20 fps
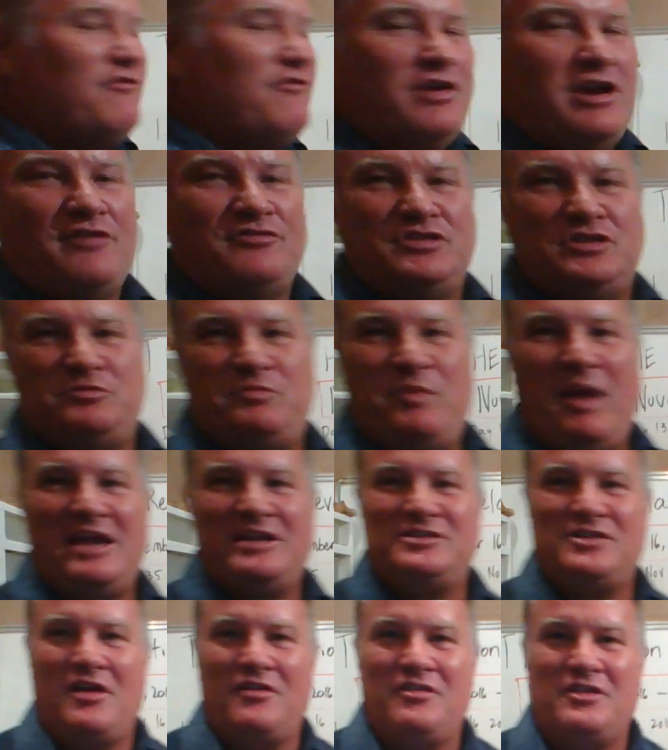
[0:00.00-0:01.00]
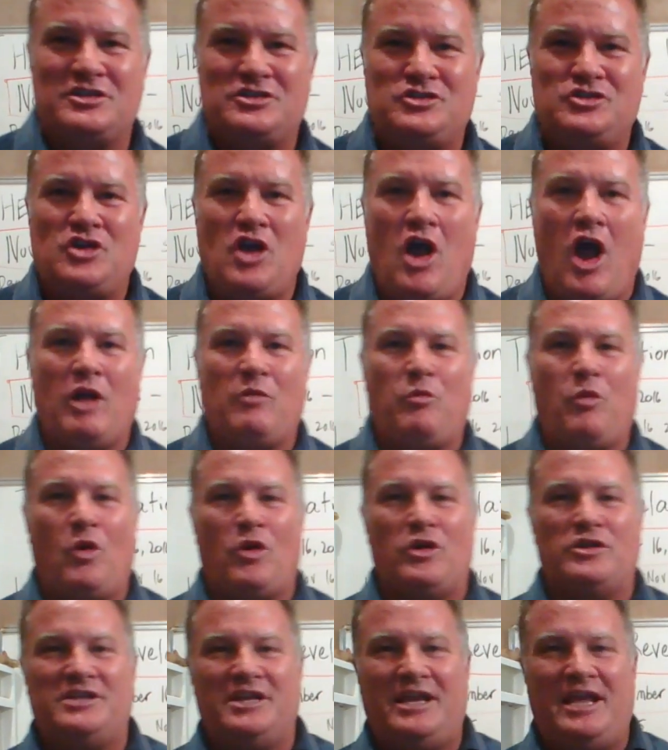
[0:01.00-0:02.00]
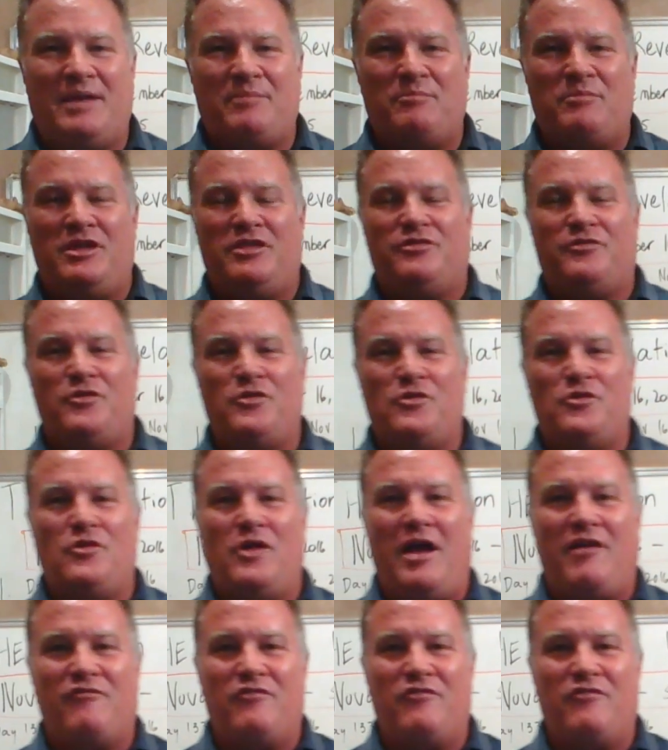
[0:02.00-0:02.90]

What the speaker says: enough space on this chalkboard to get me through